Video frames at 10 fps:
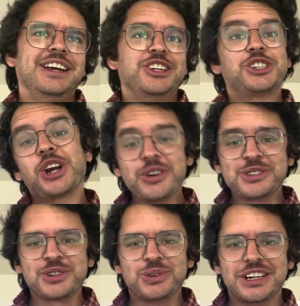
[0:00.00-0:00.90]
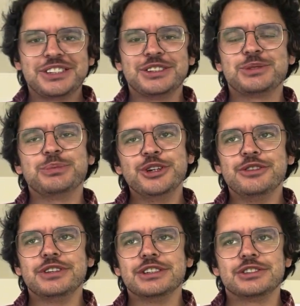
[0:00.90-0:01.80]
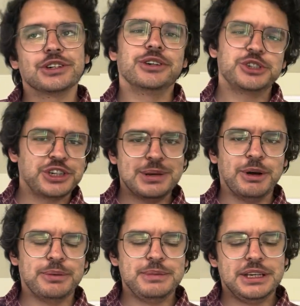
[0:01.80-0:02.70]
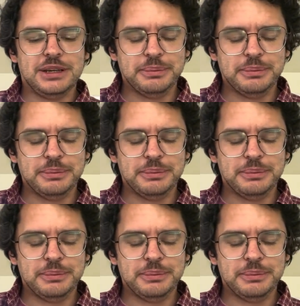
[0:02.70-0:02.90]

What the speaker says: chose to watch this movie, so shame on me,